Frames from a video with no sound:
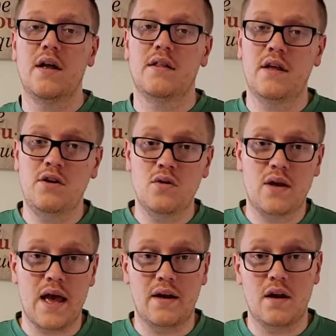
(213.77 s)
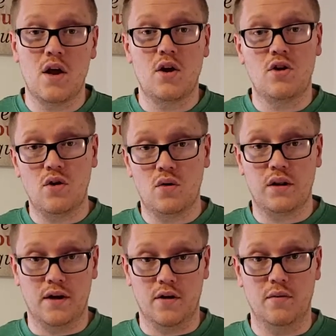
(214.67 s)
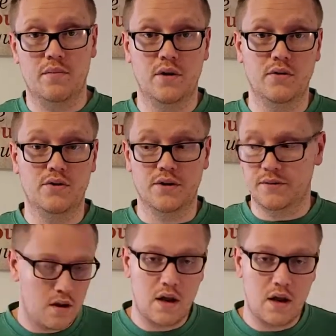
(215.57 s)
then you get nuclear pollution.